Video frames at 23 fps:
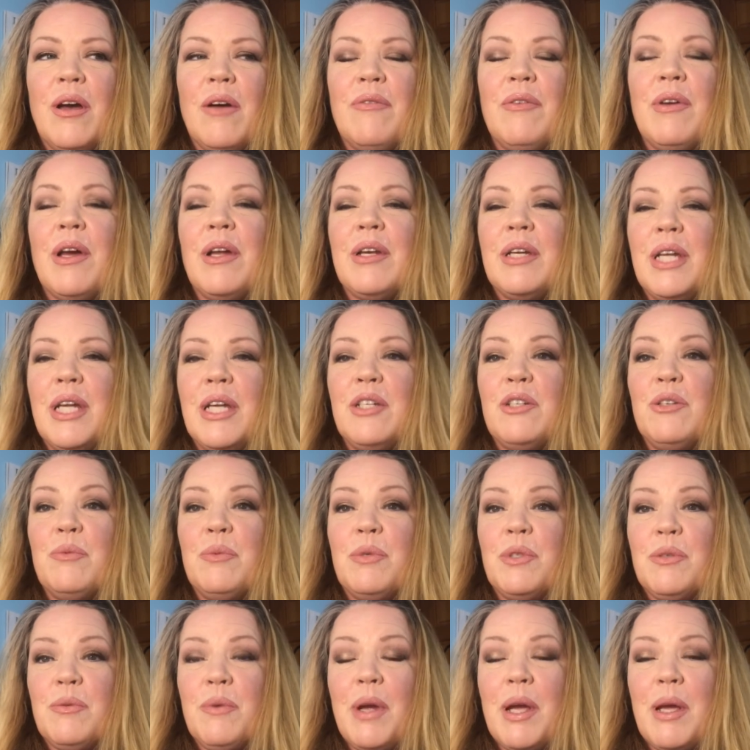foundation
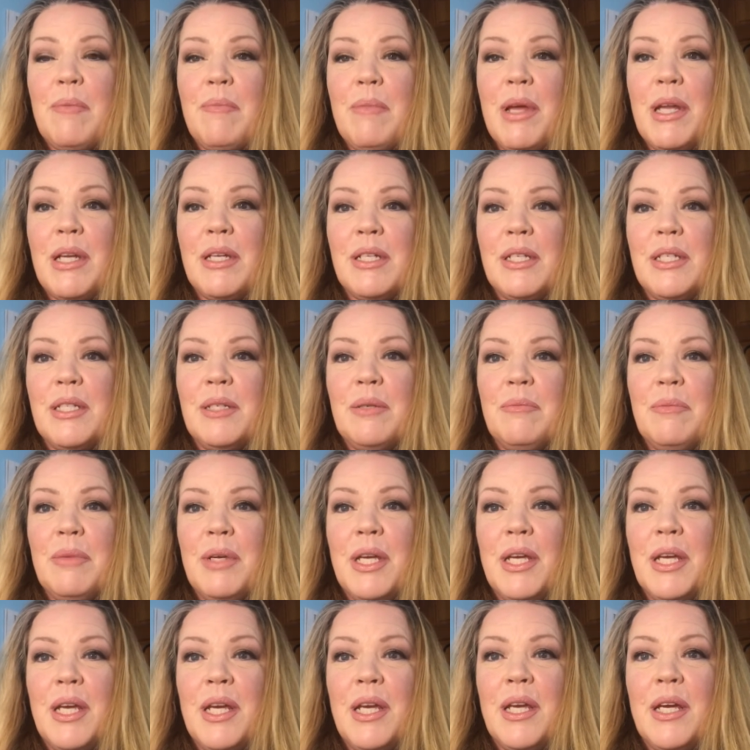was recommended to
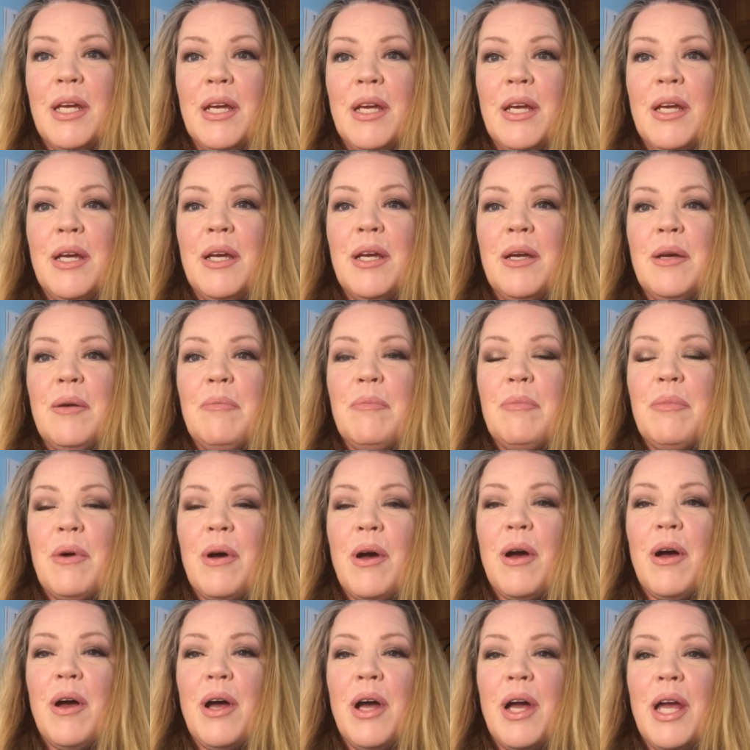me
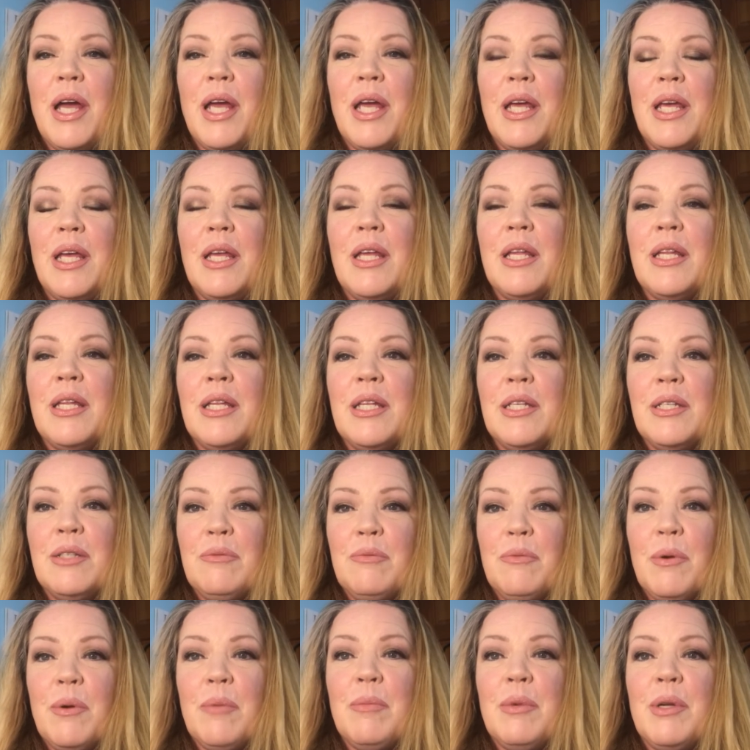by this
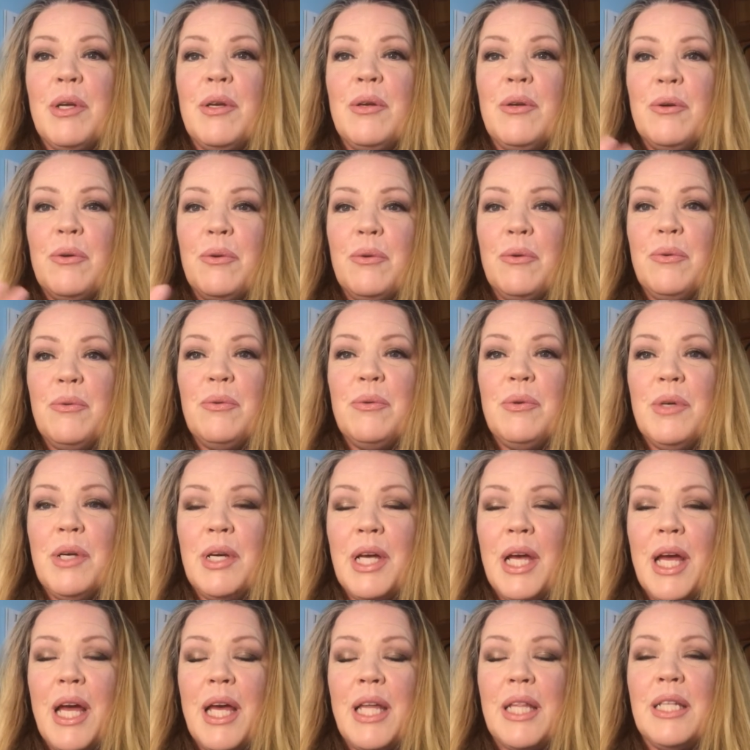woman who
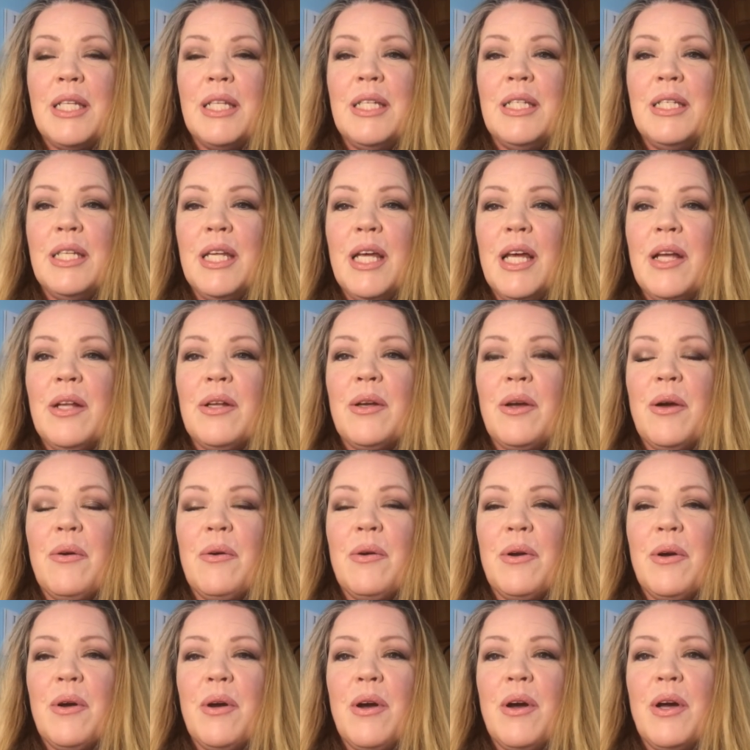had this sale
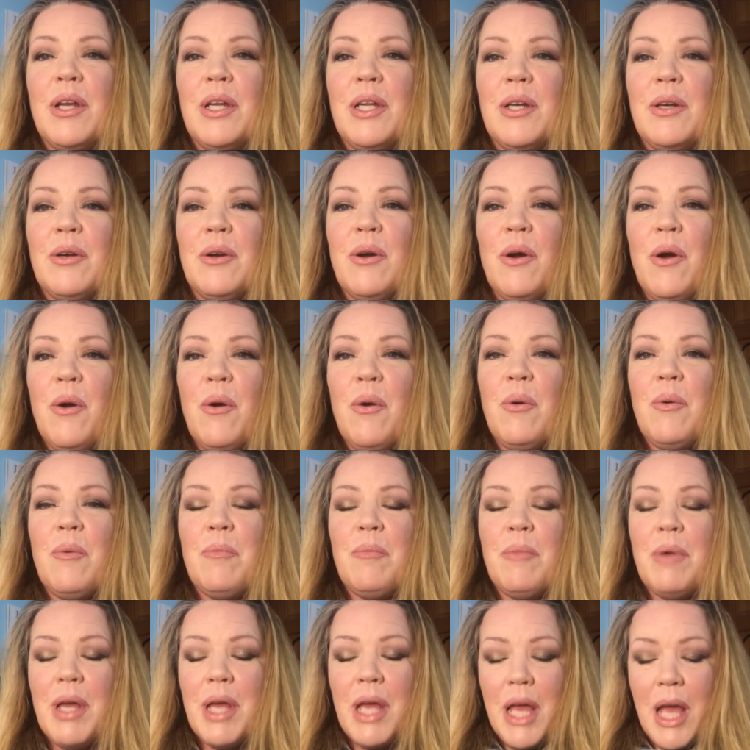going on in her
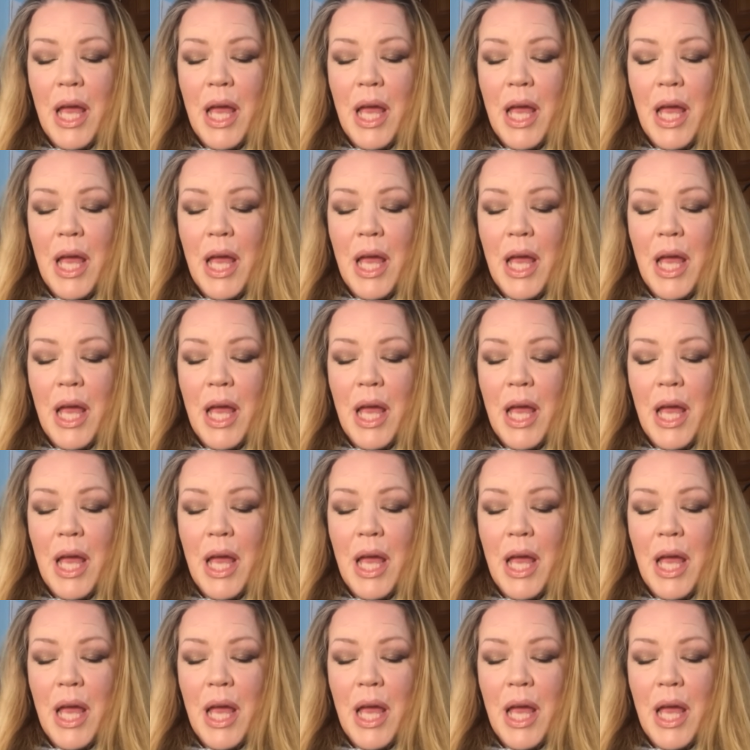home.